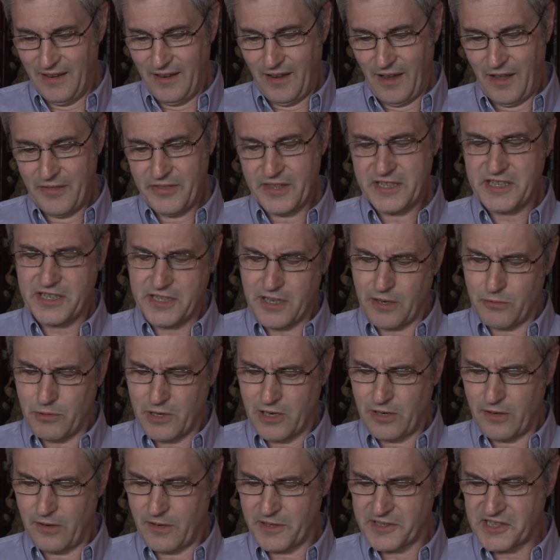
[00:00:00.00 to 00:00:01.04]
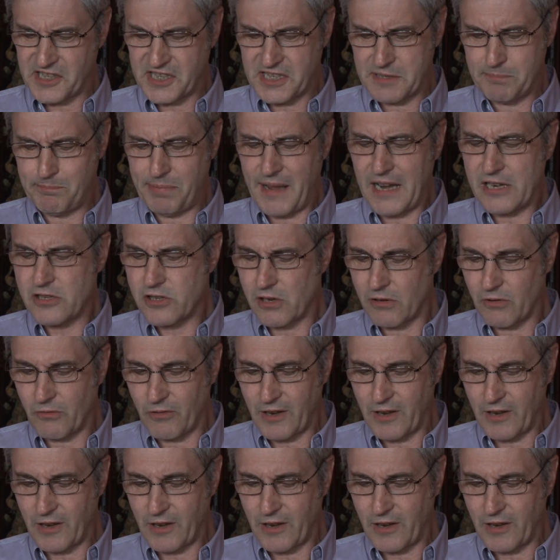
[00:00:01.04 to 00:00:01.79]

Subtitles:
on the so-called special